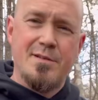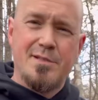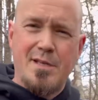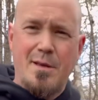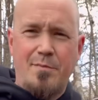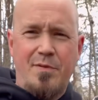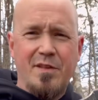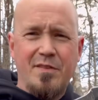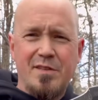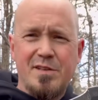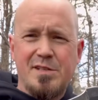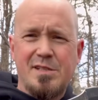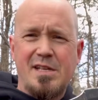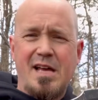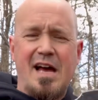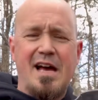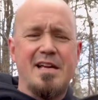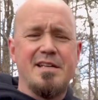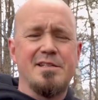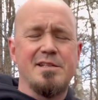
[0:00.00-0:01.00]
Something this
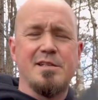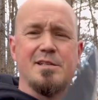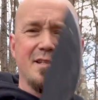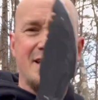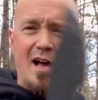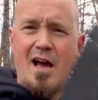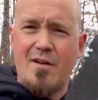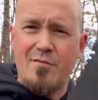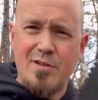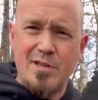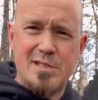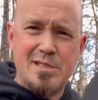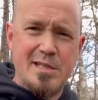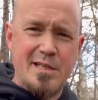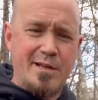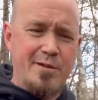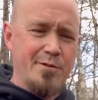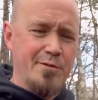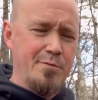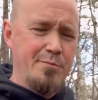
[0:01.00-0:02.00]
size is
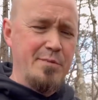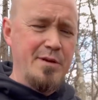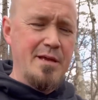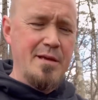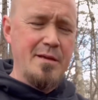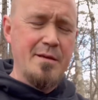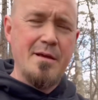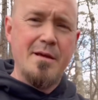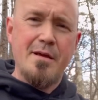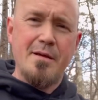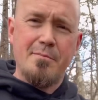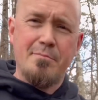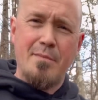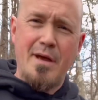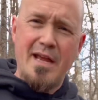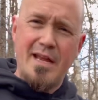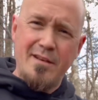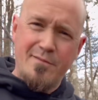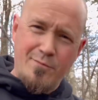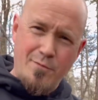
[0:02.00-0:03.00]
obviously going to be
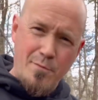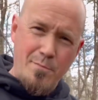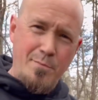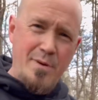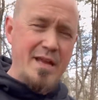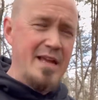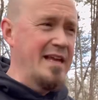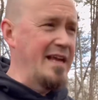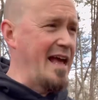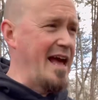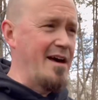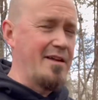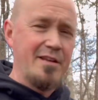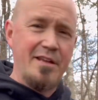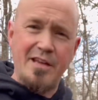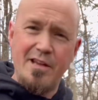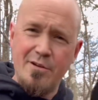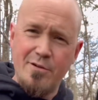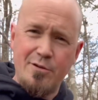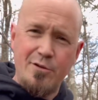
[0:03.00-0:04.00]
made for being out
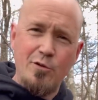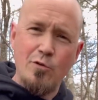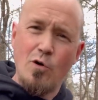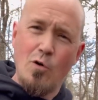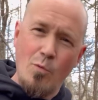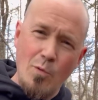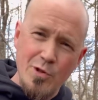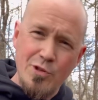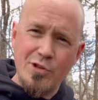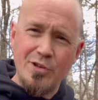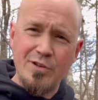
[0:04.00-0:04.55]
here and doing what